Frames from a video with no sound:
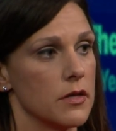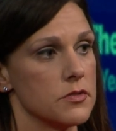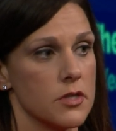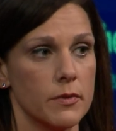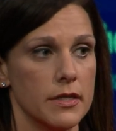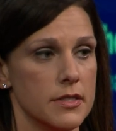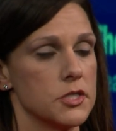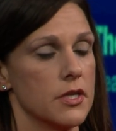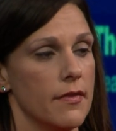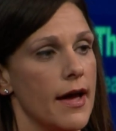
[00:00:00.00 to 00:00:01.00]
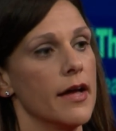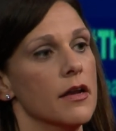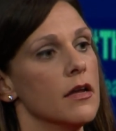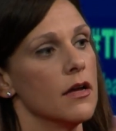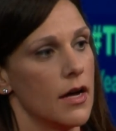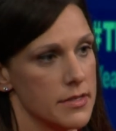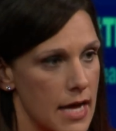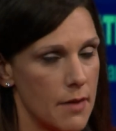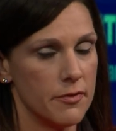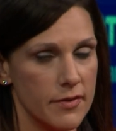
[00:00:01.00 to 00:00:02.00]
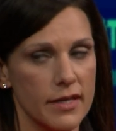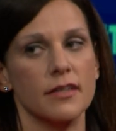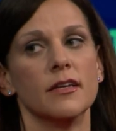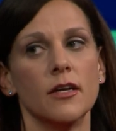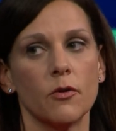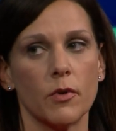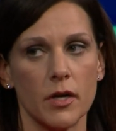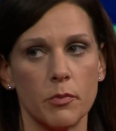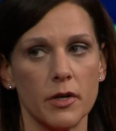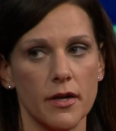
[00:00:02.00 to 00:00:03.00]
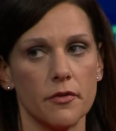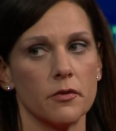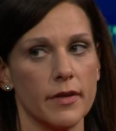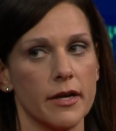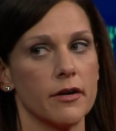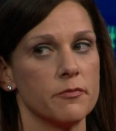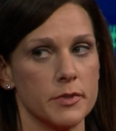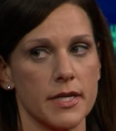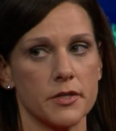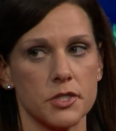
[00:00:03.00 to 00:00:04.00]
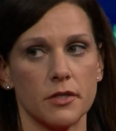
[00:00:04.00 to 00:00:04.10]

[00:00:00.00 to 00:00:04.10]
So in addition to that, on top of it, we're going to put another layer of protection.